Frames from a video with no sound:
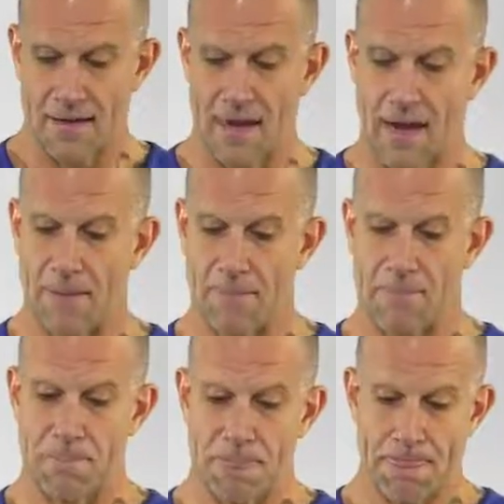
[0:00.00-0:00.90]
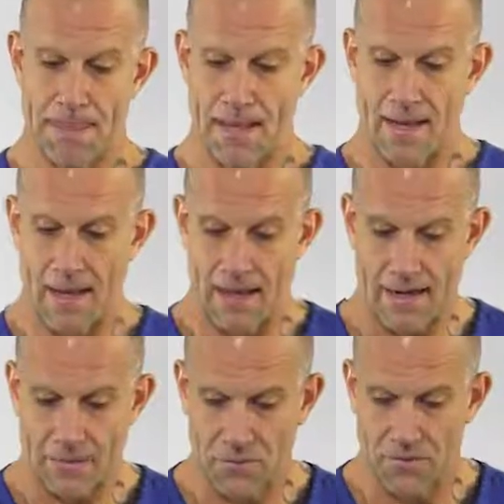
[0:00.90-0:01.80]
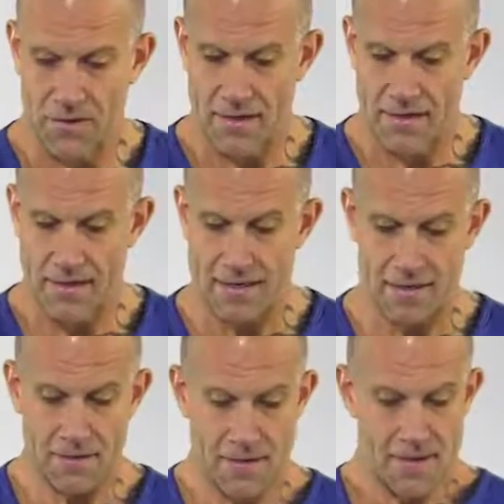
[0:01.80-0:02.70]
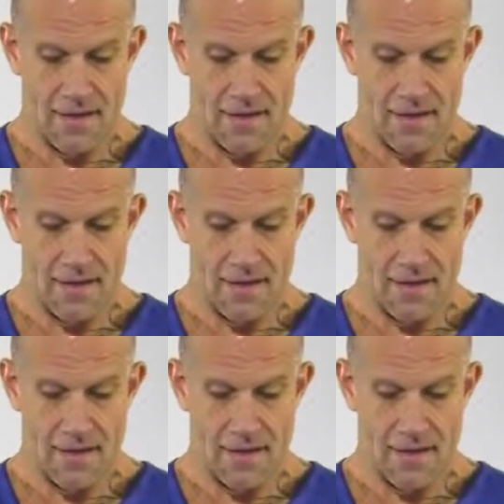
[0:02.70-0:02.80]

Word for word: Um, uh, as we've written here,